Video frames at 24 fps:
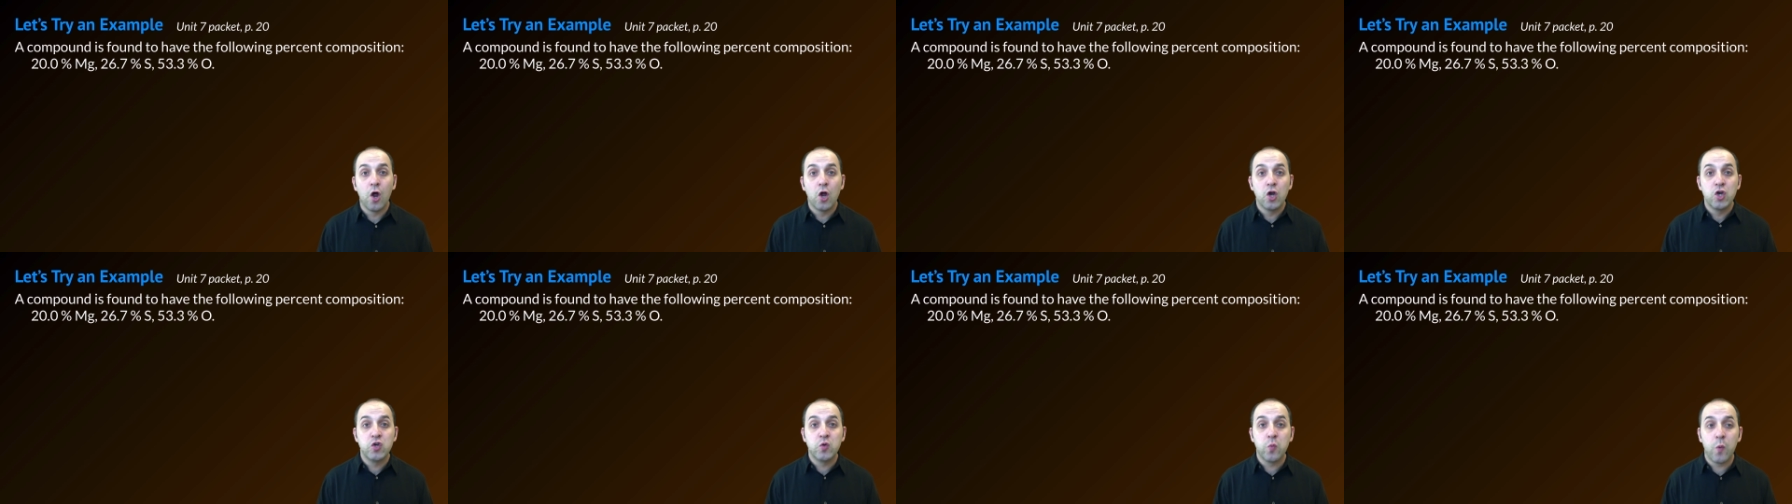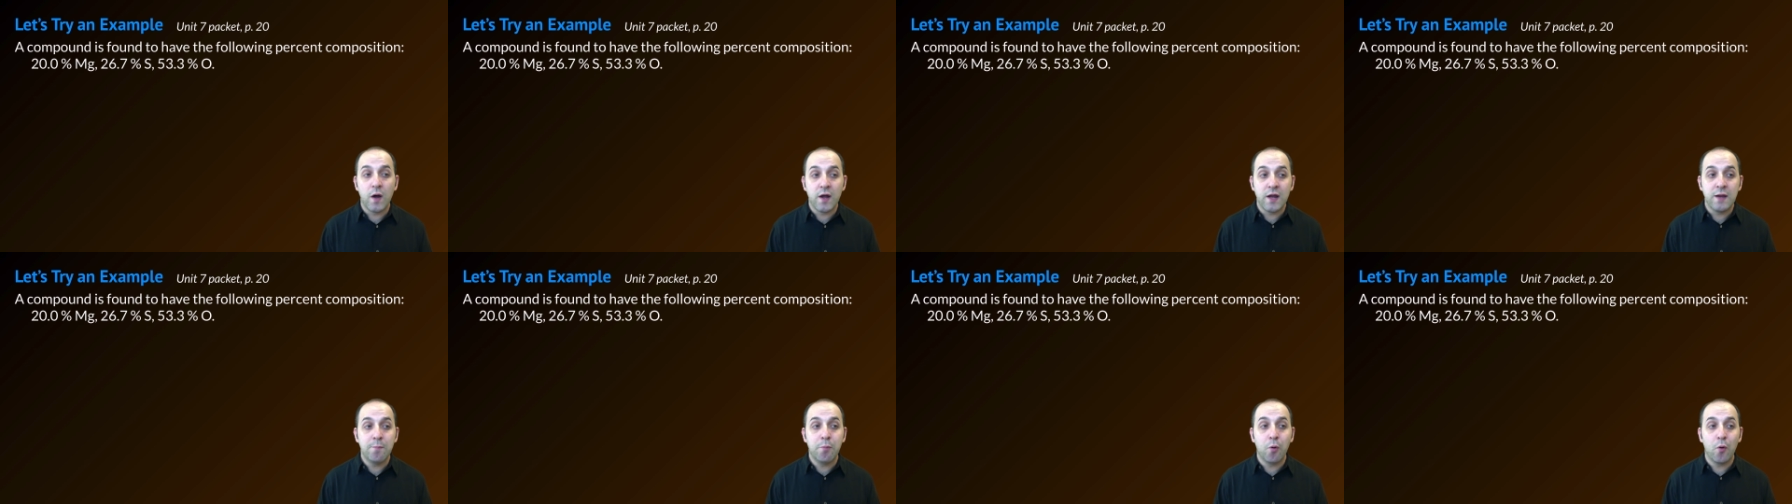
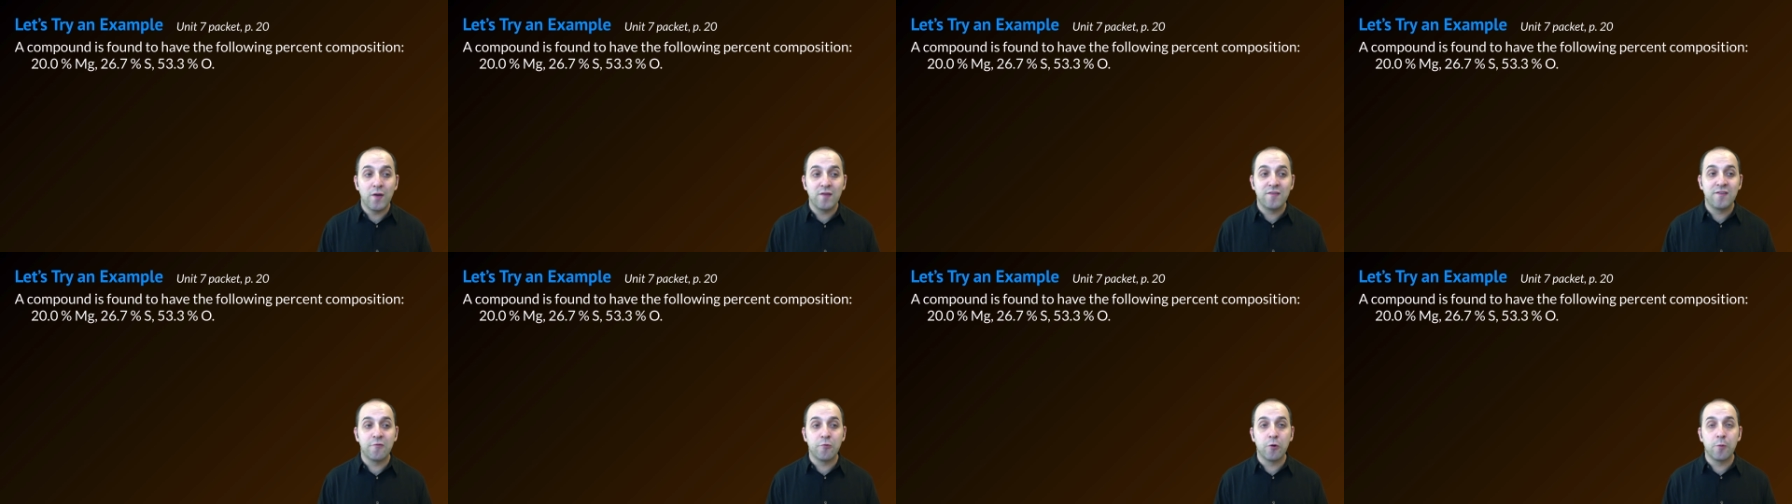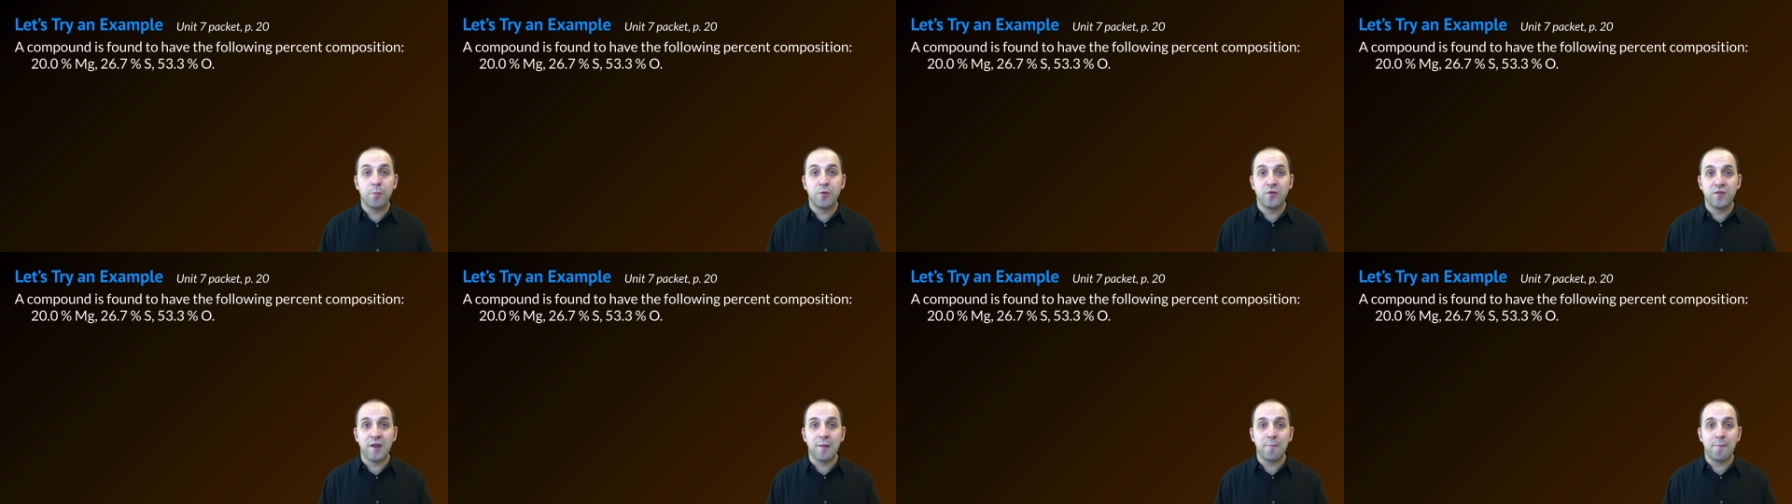
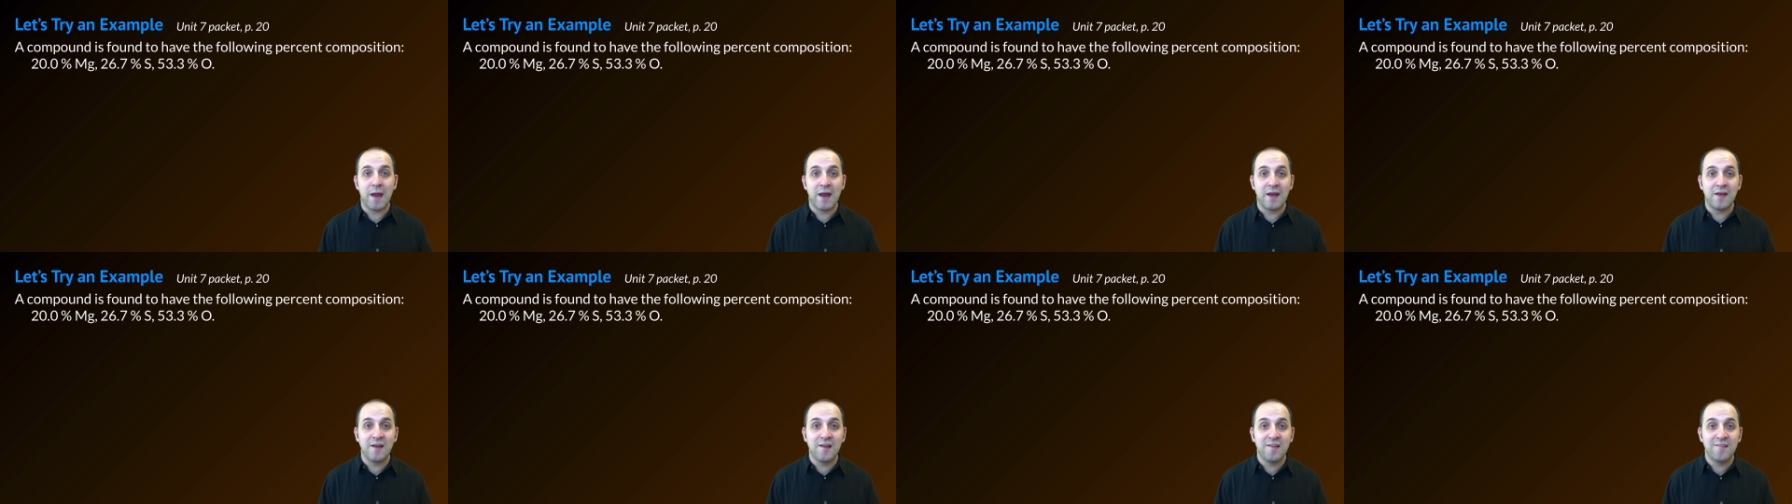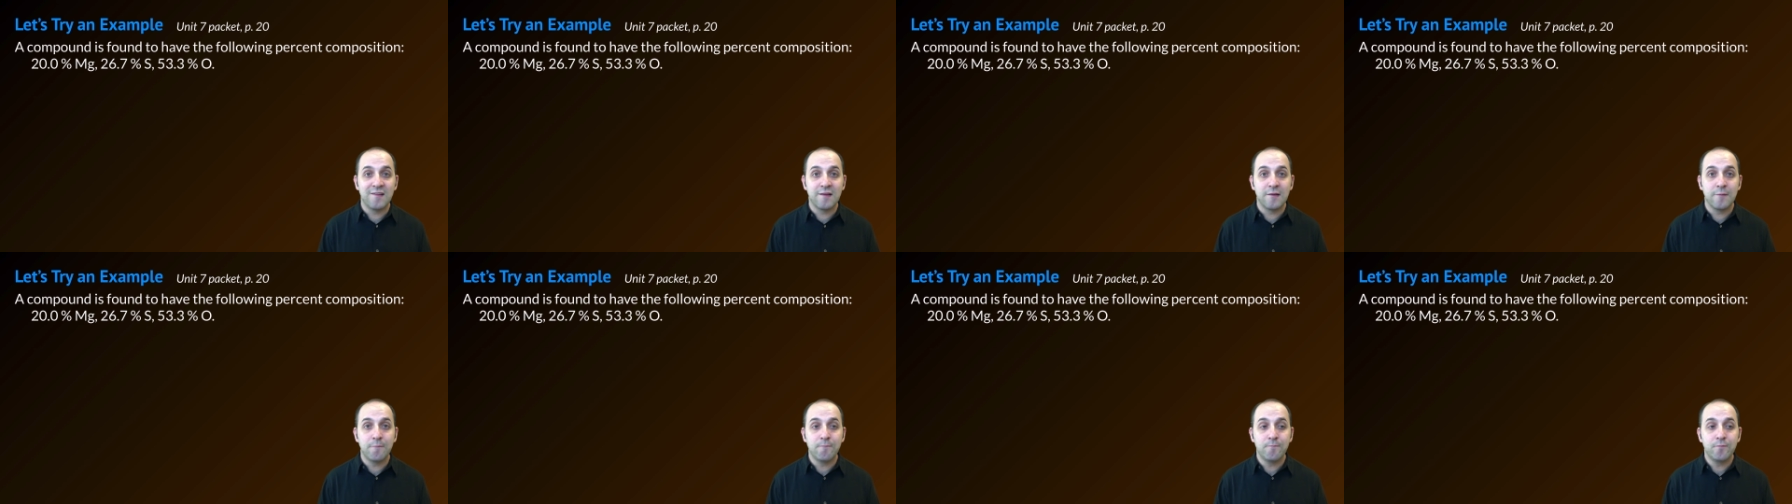20.0%
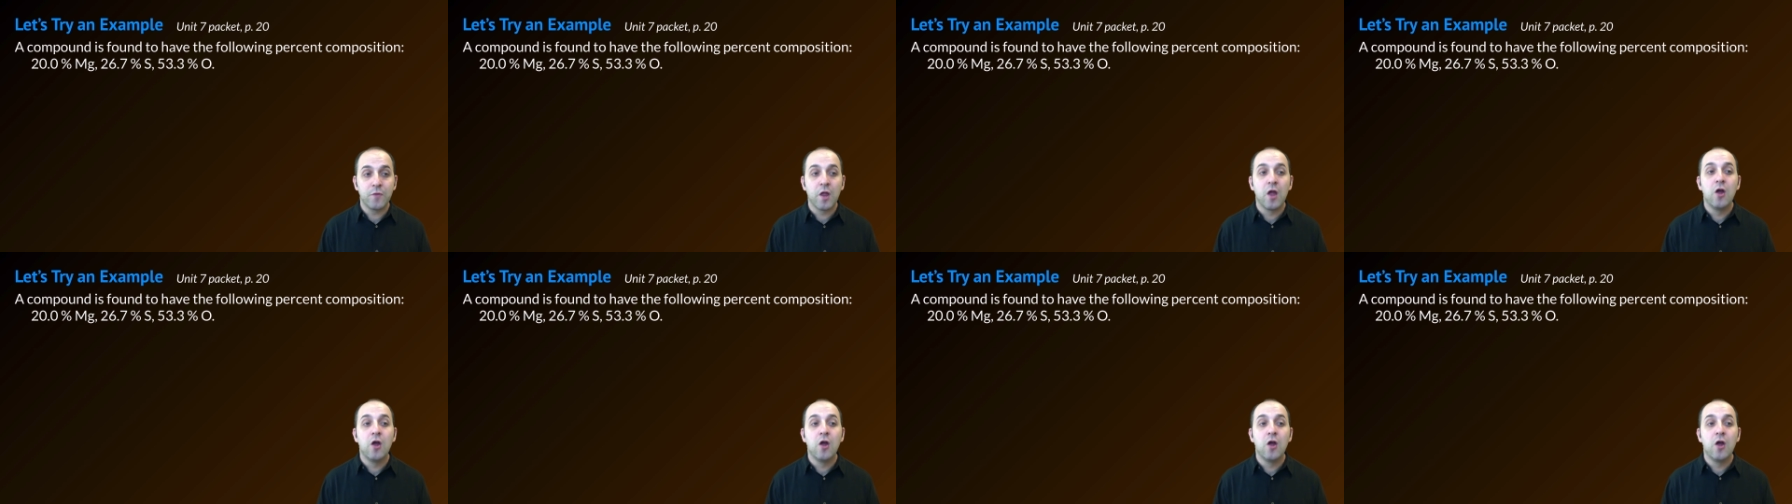magnesium,